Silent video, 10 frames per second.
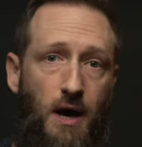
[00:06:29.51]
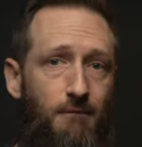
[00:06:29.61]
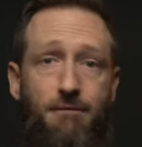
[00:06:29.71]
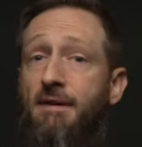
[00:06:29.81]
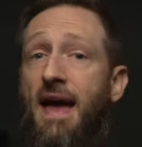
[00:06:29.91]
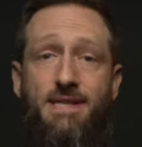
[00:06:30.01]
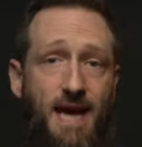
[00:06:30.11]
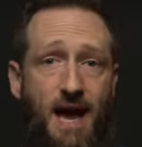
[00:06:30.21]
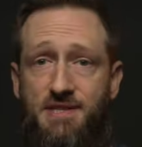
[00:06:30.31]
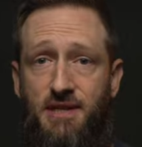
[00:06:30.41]

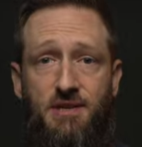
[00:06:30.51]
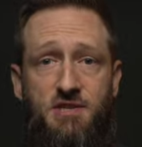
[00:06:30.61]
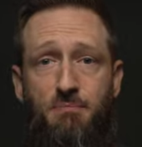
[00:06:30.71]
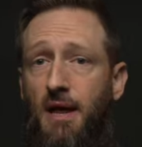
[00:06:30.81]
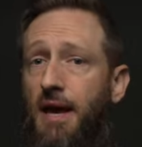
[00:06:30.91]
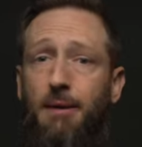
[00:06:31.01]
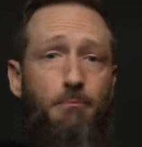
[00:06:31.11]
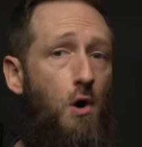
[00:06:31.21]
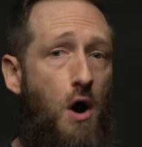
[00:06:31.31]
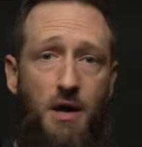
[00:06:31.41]
Fantastic display,
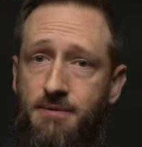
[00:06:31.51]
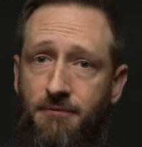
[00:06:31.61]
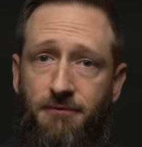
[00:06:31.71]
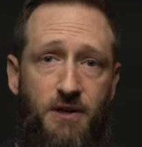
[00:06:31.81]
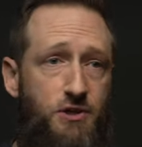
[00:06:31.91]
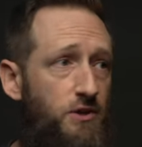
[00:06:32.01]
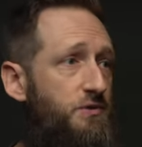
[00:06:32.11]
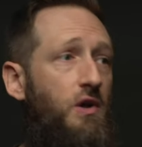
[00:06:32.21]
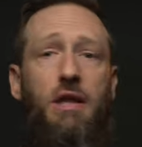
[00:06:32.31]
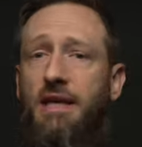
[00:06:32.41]
awesome features,
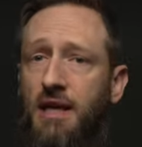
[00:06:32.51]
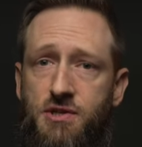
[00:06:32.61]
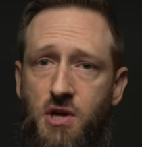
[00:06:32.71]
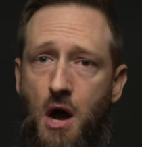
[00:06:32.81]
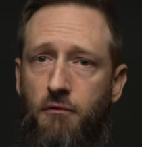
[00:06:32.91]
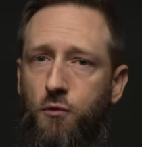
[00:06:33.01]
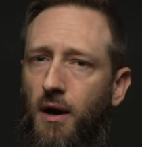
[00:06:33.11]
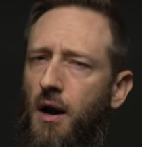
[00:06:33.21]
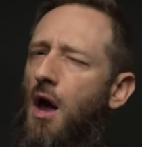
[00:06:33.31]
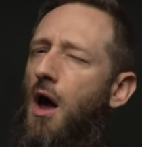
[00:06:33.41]
clean
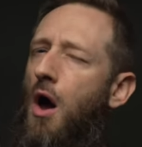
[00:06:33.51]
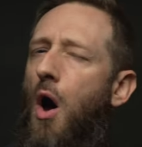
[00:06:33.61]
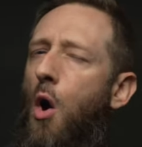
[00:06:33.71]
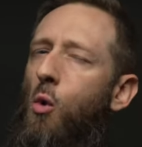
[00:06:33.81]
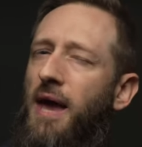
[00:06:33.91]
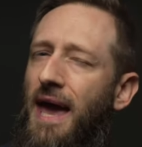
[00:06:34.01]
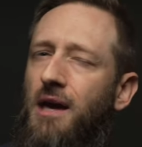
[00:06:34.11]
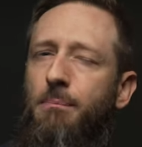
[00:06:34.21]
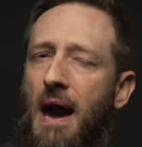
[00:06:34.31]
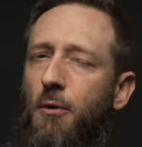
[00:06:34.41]
software,
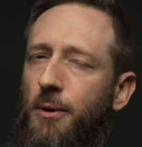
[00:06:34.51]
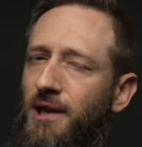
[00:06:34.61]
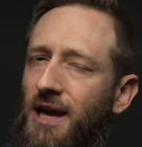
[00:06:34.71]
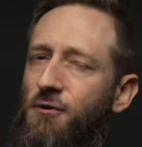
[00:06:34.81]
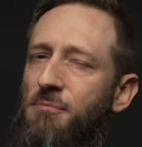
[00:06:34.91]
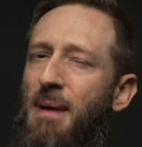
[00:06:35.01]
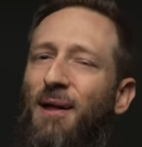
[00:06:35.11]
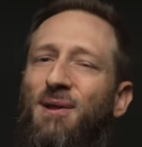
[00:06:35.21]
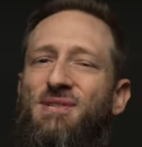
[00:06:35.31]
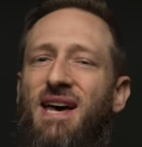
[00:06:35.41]
okay battery life with
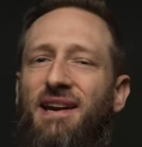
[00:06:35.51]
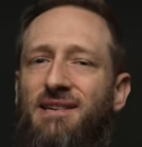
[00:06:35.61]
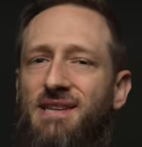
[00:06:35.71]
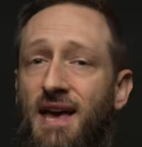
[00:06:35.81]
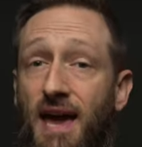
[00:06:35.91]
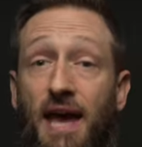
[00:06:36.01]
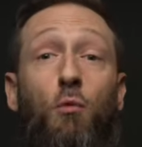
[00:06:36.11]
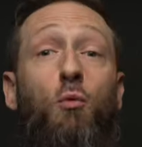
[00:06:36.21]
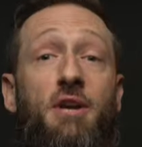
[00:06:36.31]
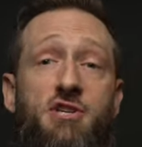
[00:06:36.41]
balanced settings, and a
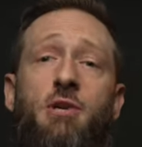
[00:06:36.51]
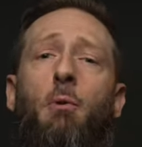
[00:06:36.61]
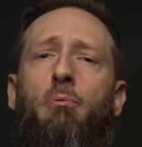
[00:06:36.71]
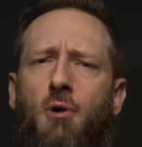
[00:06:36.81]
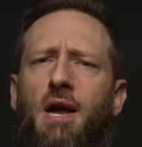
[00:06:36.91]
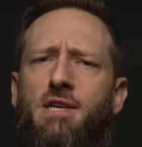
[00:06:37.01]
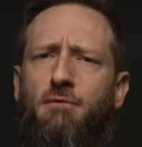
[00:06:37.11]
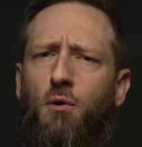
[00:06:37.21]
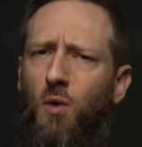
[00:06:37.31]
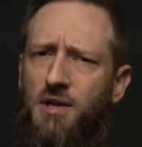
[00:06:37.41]
reasonable price
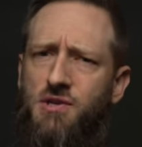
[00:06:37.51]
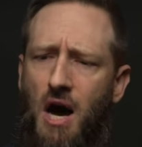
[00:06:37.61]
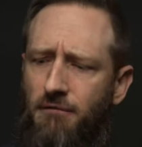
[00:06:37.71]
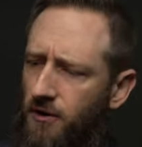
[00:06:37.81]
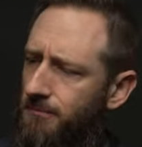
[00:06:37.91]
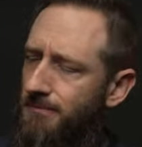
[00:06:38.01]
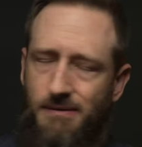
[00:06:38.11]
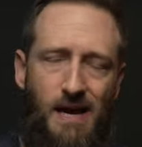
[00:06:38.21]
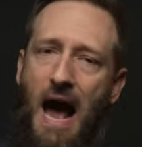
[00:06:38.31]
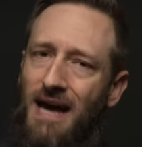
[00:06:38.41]
for what's offered.
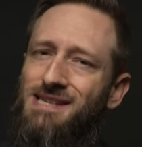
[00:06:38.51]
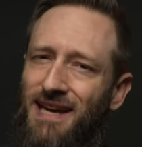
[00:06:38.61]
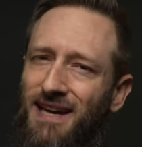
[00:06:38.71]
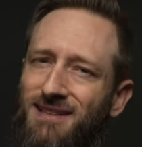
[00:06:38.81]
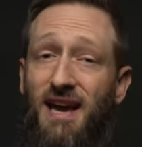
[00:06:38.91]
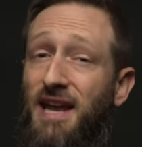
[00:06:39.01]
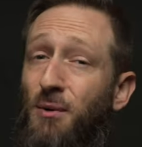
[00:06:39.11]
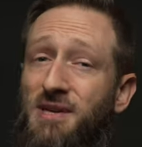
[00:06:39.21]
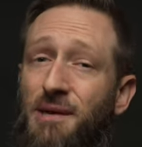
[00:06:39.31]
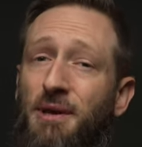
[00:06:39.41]
I dig it.
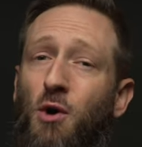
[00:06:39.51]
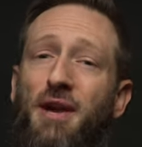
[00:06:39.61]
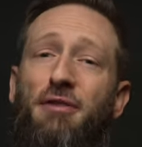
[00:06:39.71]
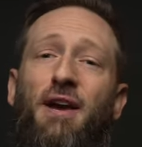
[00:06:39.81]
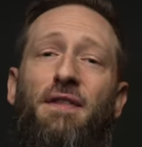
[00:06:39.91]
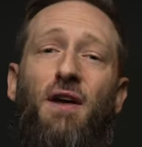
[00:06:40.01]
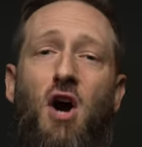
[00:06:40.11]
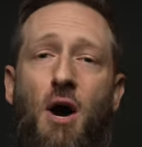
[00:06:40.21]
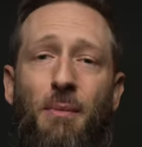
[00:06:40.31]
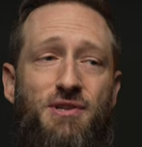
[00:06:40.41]
Anyways, let me know what you think in the
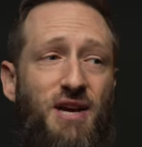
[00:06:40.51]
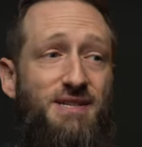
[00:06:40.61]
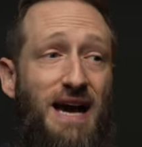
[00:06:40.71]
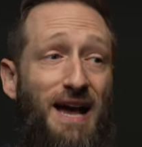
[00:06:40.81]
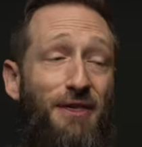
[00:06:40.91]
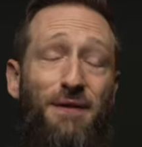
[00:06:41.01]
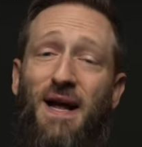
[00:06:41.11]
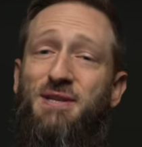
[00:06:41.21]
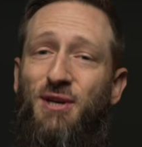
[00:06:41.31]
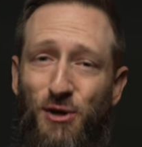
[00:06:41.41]
comments, because I think
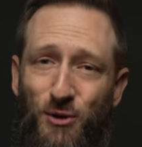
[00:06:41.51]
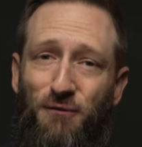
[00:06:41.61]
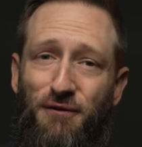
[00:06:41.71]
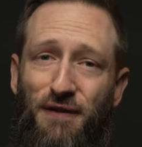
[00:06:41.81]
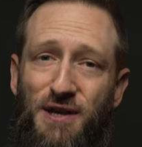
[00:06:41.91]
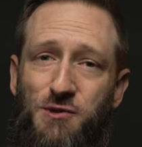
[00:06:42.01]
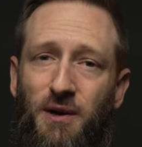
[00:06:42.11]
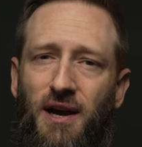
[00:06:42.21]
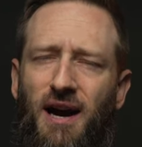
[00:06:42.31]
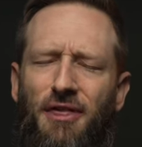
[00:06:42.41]
that's going to do it for this
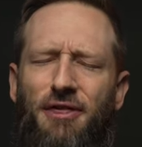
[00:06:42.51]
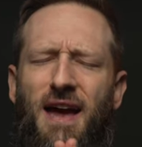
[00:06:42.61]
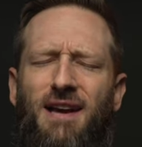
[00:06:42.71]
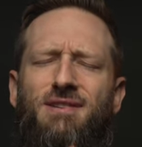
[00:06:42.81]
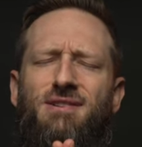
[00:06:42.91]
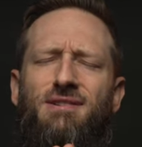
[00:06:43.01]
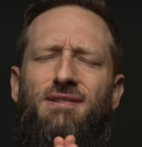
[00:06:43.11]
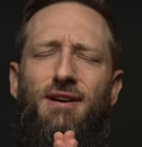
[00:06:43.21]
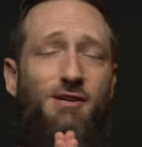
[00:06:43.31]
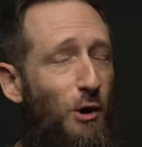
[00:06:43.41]
one. Thanks,
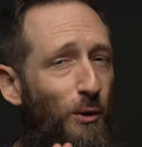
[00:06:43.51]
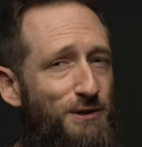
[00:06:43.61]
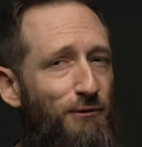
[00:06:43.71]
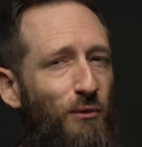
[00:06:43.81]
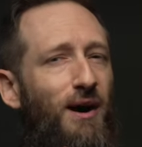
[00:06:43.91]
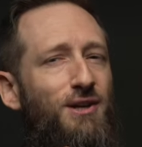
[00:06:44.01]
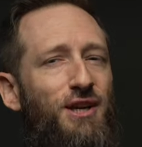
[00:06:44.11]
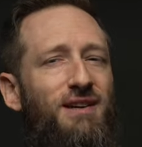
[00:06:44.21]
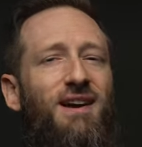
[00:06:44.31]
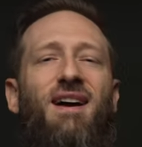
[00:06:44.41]
as always, for
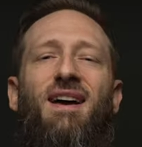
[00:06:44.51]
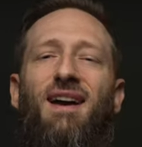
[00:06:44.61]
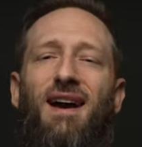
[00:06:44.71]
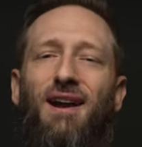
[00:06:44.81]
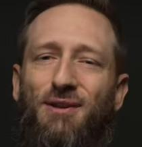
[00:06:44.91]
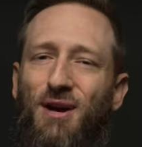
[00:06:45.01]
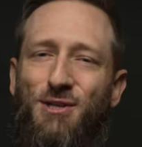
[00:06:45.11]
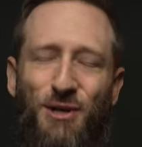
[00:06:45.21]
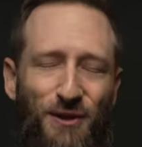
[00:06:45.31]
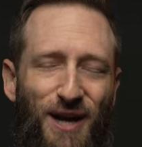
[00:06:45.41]
watching, and I'll talk to
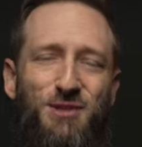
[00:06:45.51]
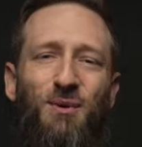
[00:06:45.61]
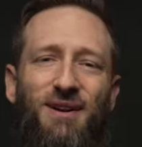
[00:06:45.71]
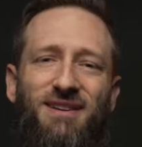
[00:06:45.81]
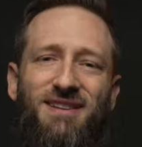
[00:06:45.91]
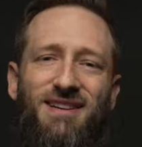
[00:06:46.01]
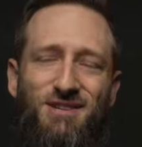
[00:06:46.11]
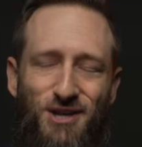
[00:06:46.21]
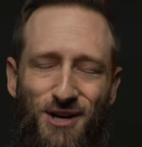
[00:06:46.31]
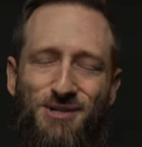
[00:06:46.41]
you all in the next one.
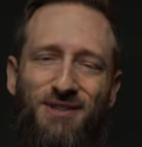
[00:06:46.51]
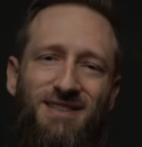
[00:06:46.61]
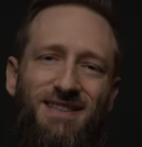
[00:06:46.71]
Cheers.